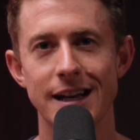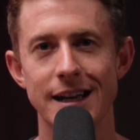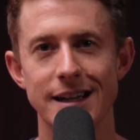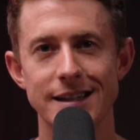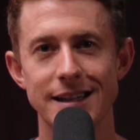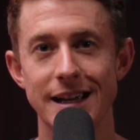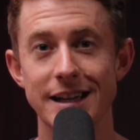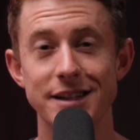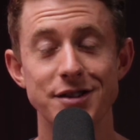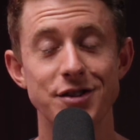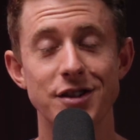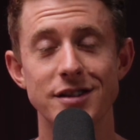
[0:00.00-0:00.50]
It
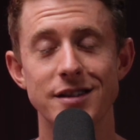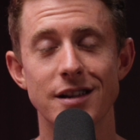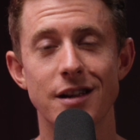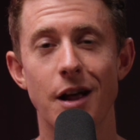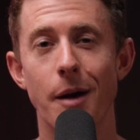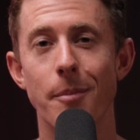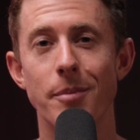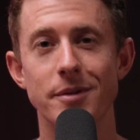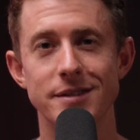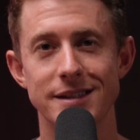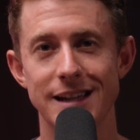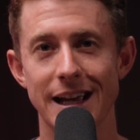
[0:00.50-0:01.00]
takes just a
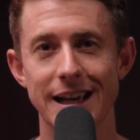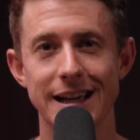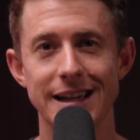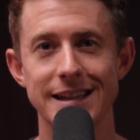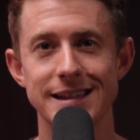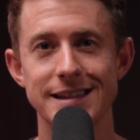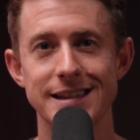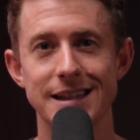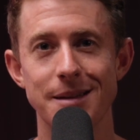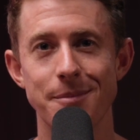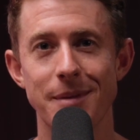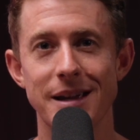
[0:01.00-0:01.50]
couple
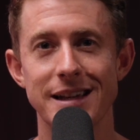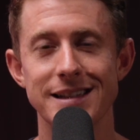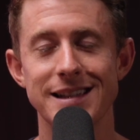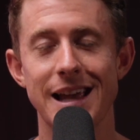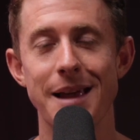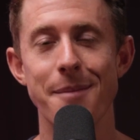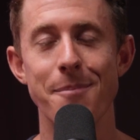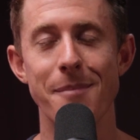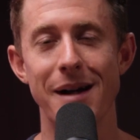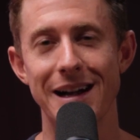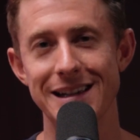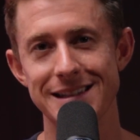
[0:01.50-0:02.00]
seconds and makes
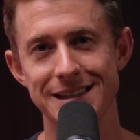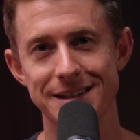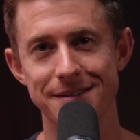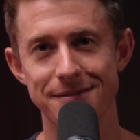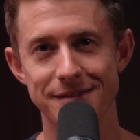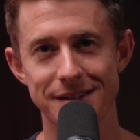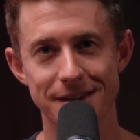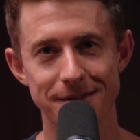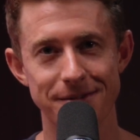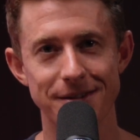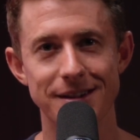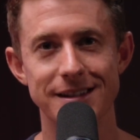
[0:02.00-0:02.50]
a massive
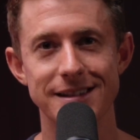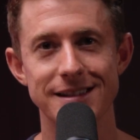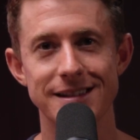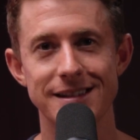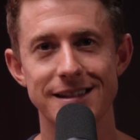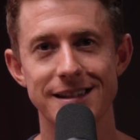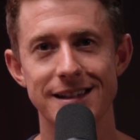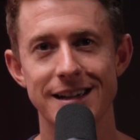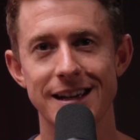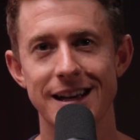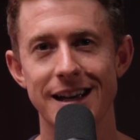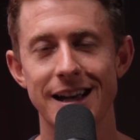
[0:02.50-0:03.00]

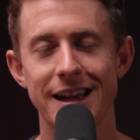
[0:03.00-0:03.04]
difference.